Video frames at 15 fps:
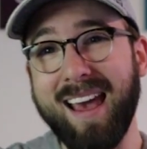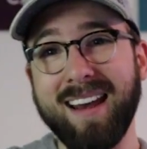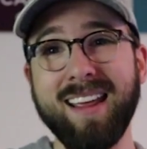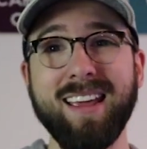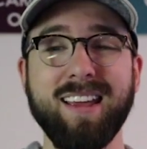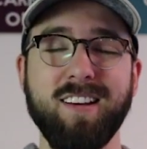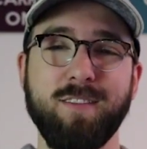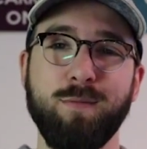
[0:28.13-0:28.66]

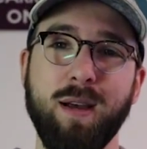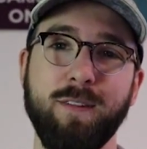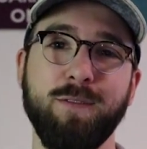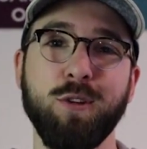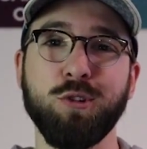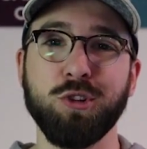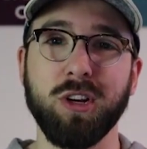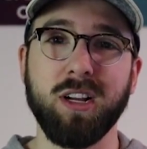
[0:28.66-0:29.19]
any of my
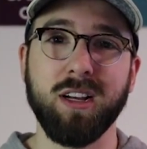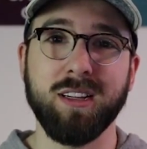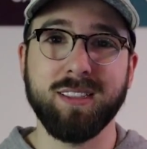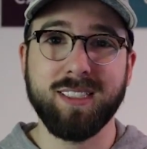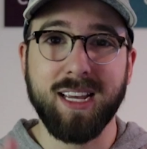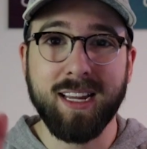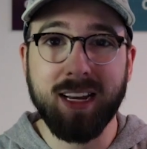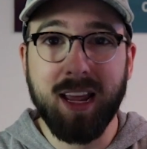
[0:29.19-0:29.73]
future
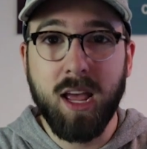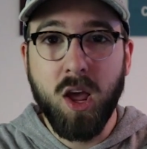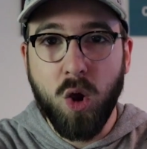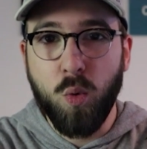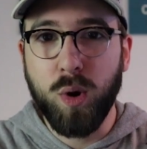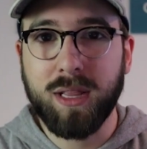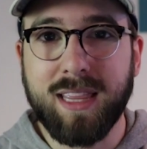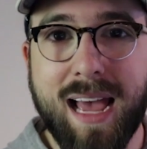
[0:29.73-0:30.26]
content.
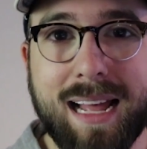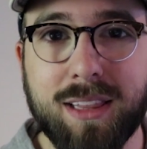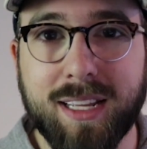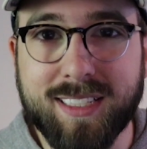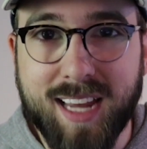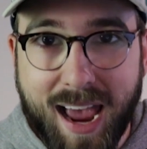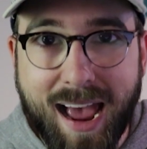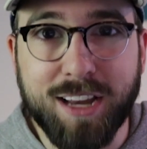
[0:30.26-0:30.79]
With that,
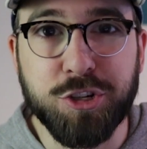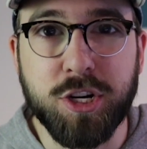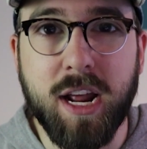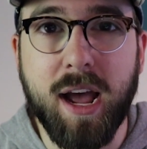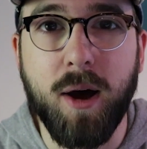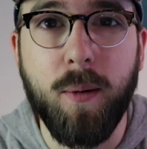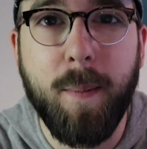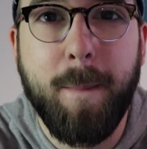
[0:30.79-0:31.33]
let's hash it
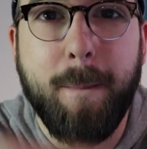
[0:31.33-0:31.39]
out.